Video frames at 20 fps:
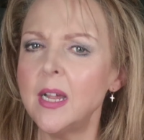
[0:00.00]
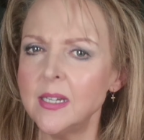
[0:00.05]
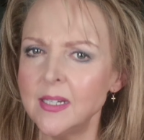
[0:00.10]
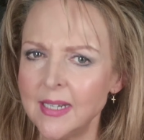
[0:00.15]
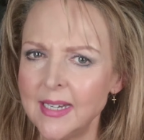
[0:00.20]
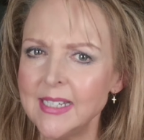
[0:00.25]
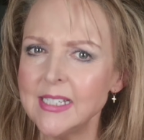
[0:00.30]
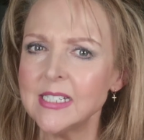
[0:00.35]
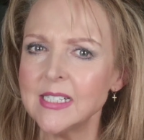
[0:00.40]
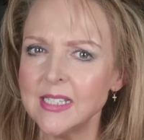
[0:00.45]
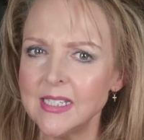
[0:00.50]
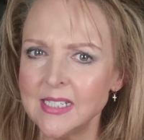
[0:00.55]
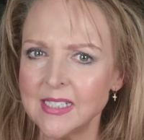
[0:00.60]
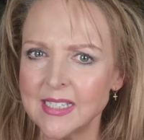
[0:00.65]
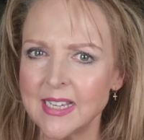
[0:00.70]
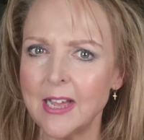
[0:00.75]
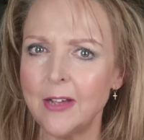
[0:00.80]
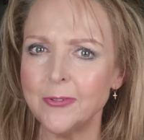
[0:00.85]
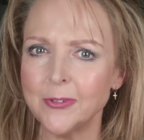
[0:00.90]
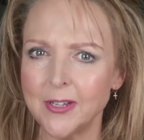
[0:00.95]
unless they
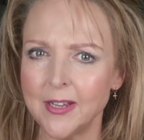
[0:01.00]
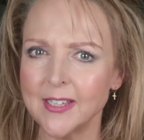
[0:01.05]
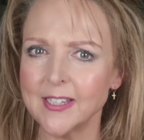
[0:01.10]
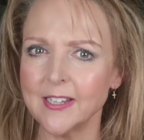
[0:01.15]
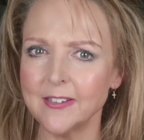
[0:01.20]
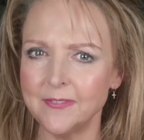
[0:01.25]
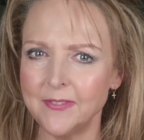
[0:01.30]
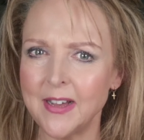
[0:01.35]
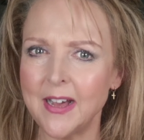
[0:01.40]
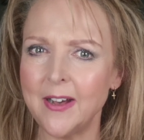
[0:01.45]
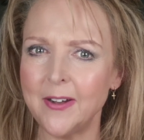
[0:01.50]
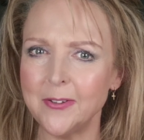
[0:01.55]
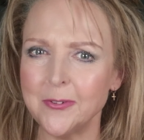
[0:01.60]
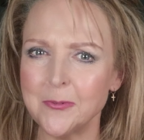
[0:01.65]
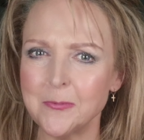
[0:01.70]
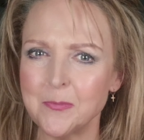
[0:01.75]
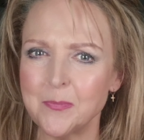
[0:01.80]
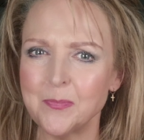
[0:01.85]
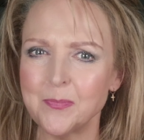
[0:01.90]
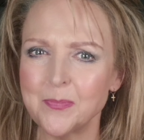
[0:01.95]
sound like a
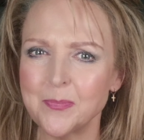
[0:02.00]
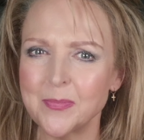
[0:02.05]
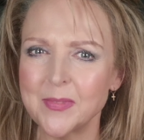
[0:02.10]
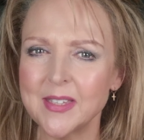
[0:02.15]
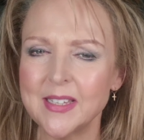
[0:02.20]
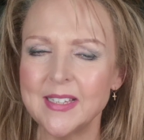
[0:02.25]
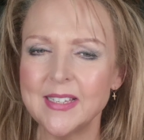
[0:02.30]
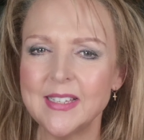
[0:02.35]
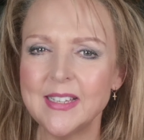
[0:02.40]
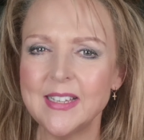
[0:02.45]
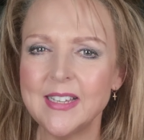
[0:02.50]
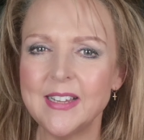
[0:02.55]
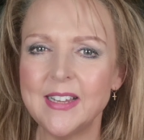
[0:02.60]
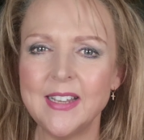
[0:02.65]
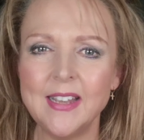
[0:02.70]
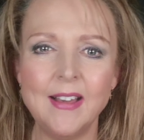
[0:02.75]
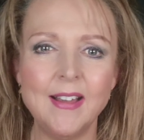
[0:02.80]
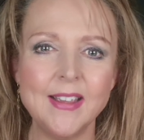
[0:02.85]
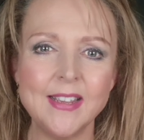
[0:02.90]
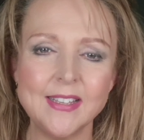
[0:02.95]
vowel,
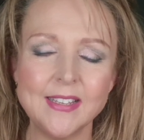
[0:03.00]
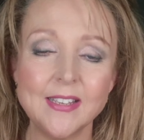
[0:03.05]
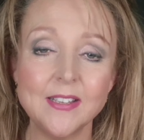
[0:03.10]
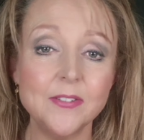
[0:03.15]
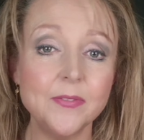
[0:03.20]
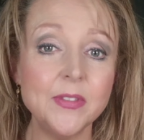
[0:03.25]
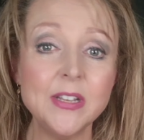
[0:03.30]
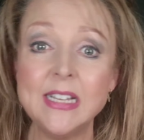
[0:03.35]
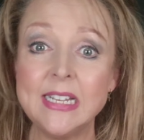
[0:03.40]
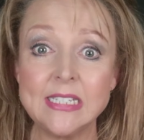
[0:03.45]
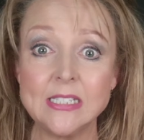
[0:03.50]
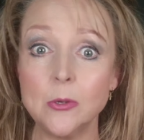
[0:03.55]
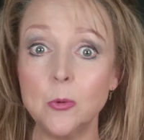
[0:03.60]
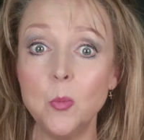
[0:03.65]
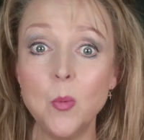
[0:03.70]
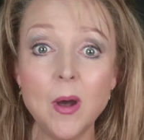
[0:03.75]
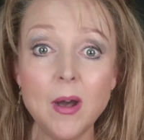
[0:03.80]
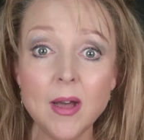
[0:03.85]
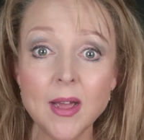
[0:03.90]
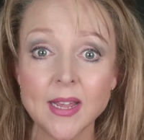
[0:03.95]
like the letter
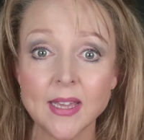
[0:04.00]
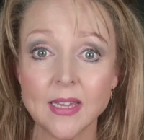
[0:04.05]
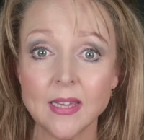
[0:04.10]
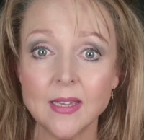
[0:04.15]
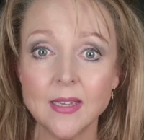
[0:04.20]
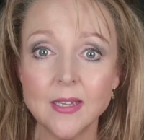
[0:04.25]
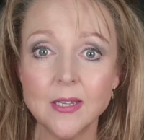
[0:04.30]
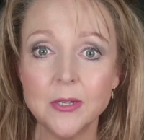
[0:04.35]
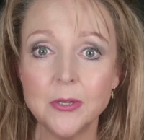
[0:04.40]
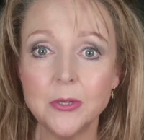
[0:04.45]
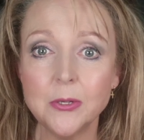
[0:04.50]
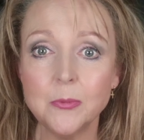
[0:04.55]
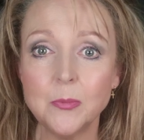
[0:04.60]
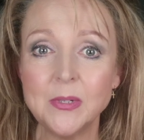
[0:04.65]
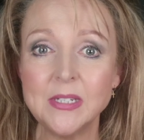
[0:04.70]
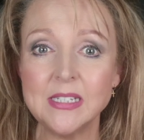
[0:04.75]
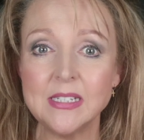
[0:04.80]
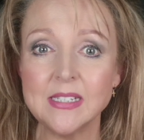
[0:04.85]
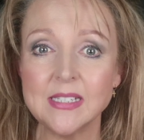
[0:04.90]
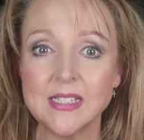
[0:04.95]
Y
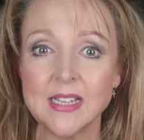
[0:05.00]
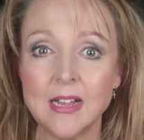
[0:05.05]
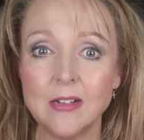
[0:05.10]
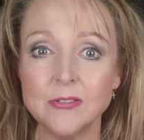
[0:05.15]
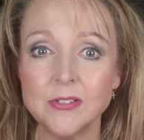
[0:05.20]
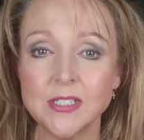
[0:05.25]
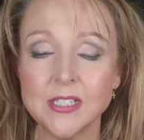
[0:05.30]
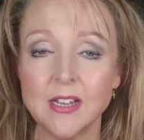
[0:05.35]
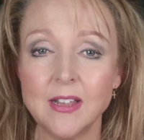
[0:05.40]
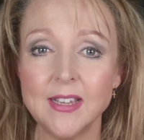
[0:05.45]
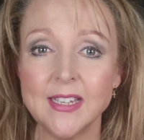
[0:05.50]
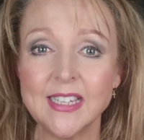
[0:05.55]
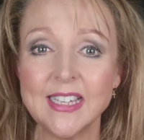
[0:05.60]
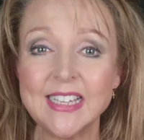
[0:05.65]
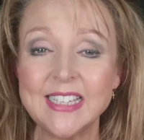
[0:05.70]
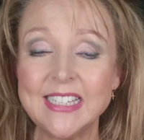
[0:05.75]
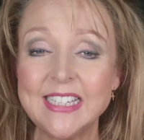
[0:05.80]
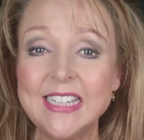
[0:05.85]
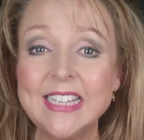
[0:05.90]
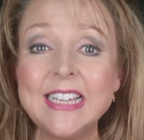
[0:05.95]
when it sounds like
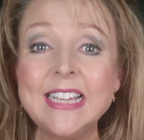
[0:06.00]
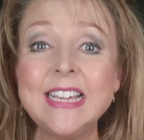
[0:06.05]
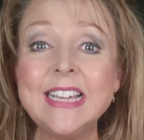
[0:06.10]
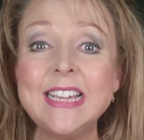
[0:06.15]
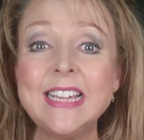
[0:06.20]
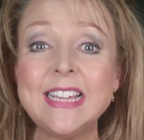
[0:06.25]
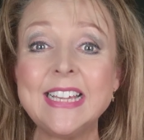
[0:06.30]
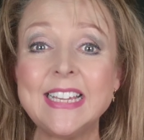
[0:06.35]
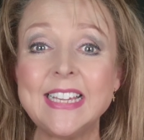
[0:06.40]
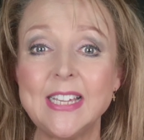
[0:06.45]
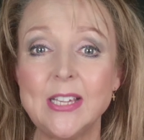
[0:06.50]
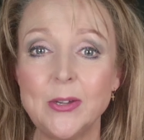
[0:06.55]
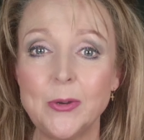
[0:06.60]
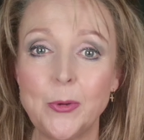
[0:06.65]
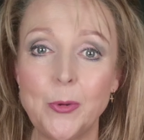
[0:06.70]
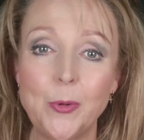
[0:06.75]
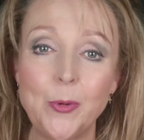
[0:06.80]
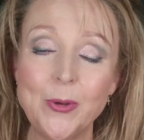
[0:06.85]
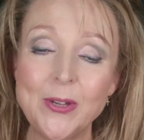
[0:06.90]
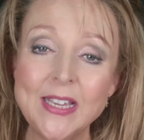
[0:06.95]
E
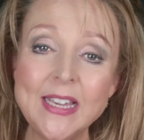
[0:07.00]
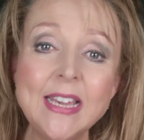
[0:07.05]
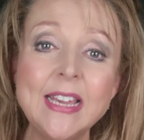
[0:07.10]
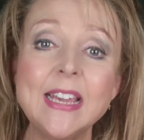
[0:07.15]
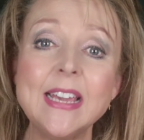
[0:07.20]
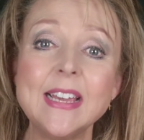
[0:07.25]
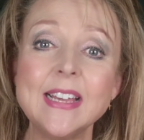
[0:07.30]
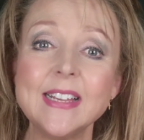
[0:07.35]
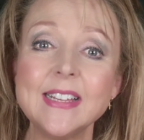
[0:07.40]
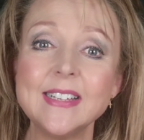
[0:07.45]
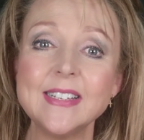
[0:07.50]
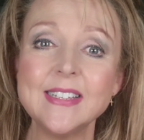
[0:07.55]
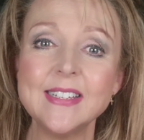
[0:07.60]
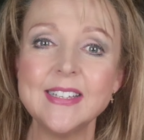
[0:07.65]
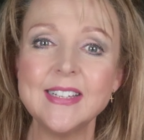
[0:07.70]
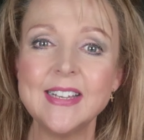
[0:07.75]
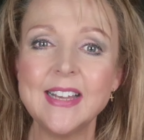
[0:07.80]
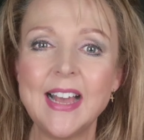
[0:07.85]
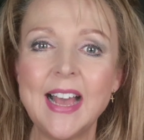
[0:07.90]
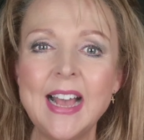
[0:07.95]
or I,
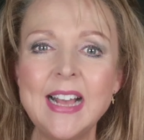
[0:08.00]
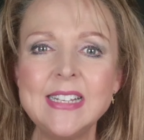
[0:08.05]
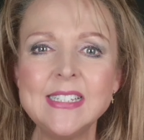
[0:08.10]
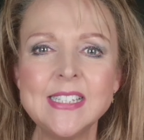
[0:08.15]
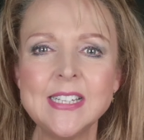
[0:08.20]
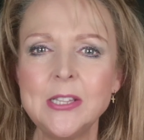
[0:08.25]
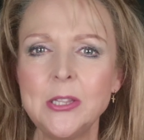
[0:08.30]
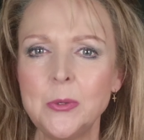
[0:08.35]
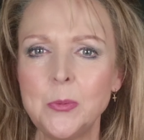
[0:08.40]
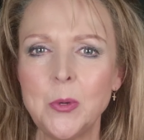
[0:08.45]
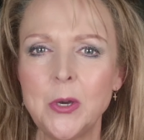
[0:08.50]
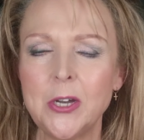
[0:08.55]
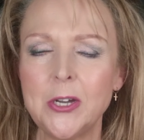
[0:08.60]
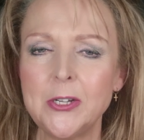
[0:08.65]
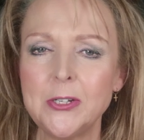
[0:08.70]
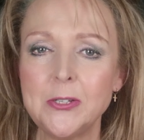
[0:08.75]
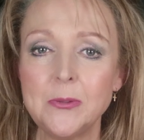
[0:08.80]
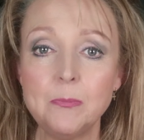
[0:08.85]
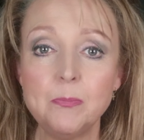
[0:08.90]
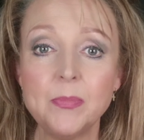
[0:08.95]
as in the
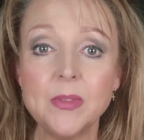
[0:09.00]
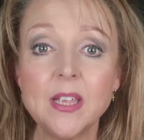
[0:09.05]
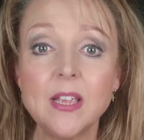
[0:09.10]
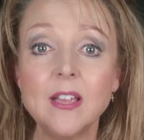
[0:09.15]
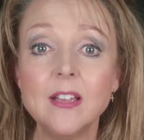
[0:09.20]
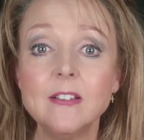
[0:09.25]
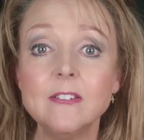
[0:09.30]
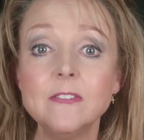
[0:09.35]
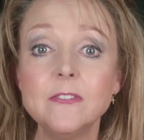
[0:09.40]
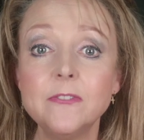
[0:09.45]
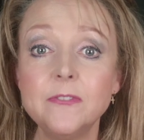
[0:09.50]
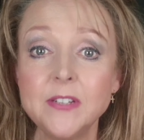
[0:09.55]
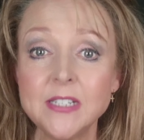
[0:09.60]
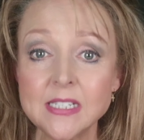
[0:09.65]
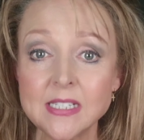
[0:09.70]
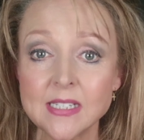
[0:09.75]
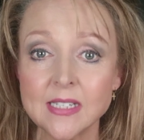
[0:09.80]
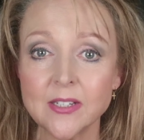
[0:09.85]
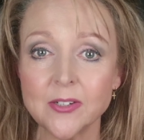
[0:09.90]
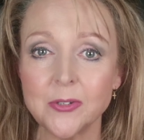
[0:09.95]
word
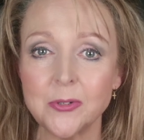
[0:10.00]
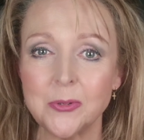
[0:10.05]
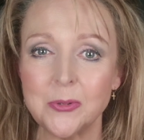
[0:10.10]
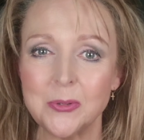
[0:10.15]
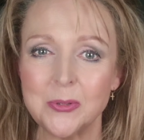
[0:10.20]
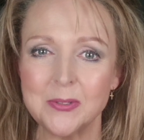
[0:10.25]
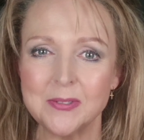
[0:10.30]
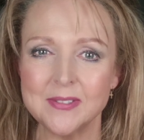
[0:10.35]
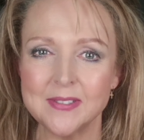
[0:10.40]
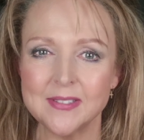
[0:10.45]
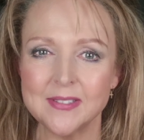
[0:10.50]
physical.